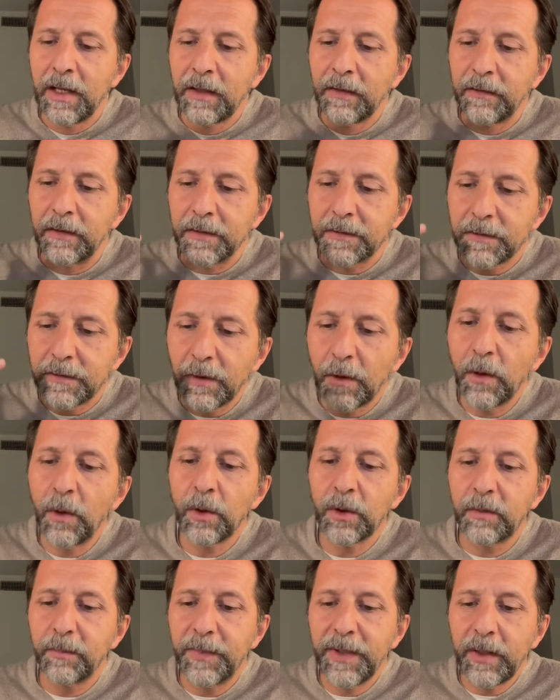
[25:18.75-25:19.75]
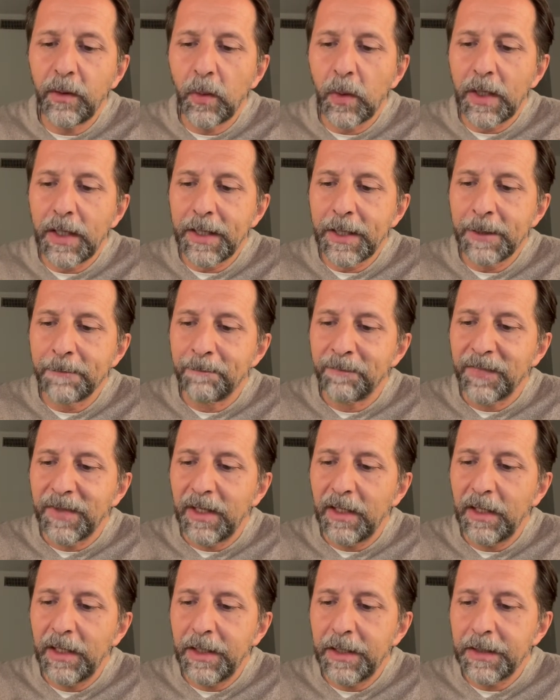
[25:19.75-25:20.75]
The third big one
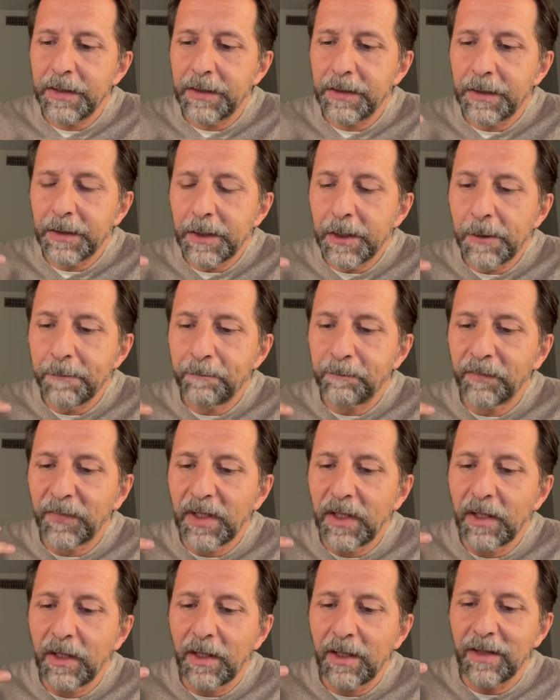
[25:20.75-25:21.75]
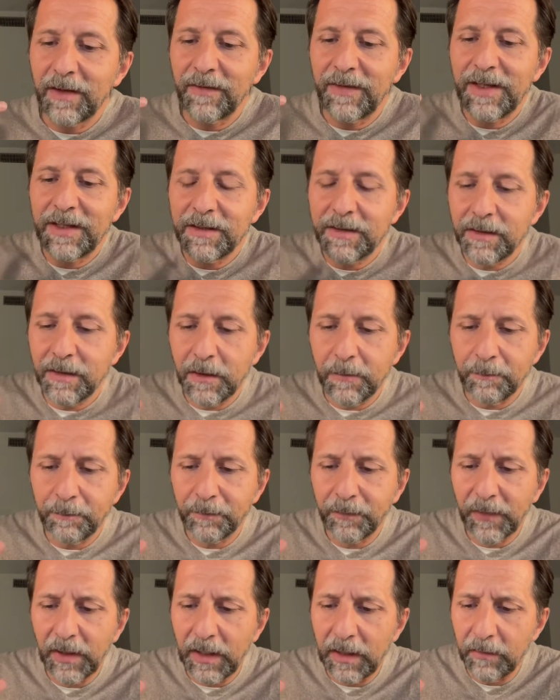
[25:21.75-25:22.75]
is uh, this uh,
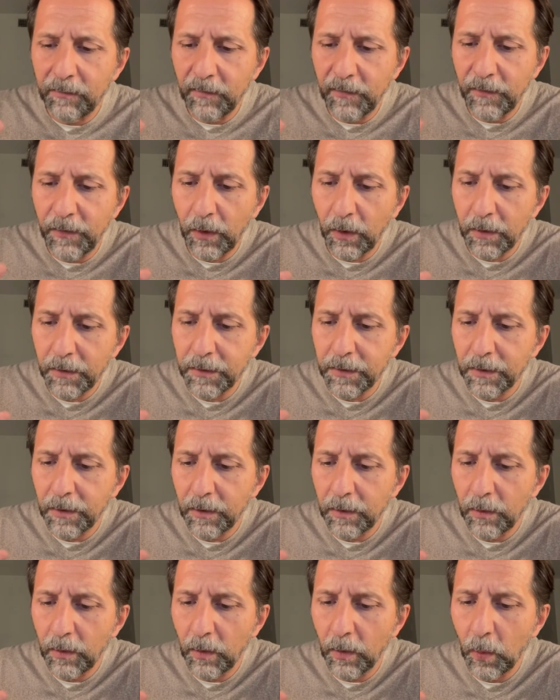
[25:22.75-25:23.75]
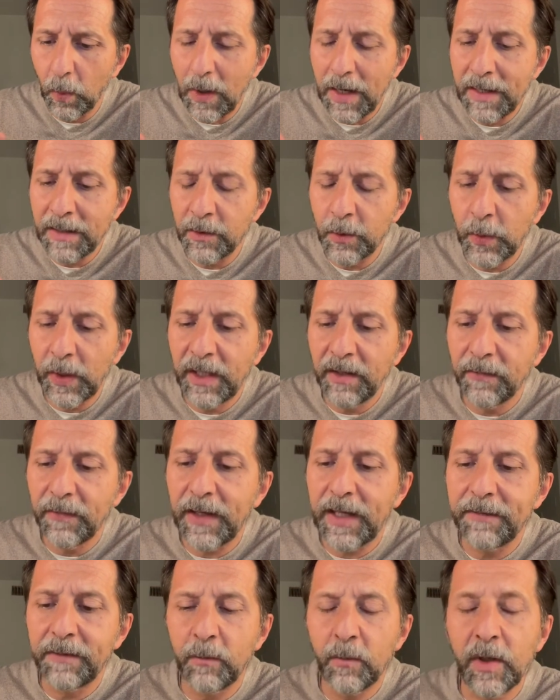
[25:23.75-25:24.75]
at verse uh,
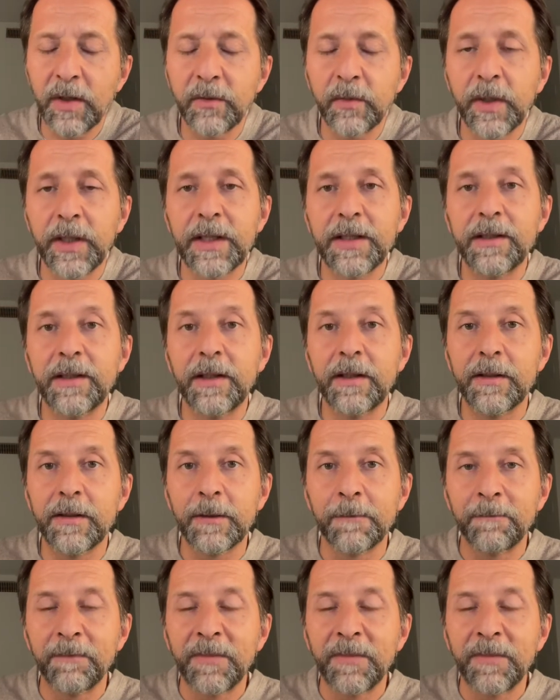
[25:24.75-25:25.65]
125 and 126,